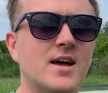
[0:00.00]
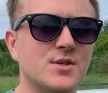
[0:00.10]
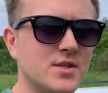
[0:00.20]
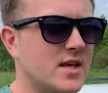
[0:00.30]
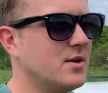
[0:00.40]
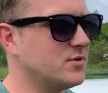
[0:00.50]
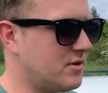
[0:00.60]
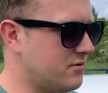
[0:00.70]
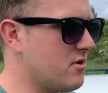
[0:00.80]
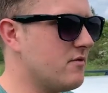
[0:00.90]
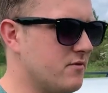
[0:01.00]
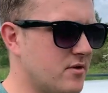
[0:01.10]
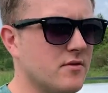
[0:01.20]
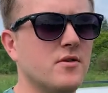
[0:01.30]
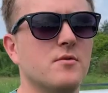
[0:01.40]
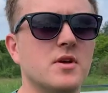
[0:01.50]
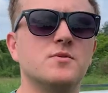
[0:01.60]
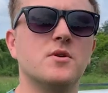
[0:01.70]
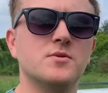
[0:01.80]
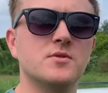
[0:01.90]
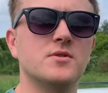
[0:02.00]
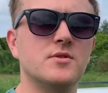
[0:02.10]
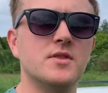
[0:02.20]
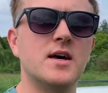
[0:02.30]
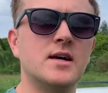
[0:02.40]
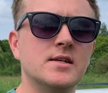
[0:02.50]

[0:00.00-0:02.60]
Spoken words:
So then it was off the road for another few weeks whilst we sorted that.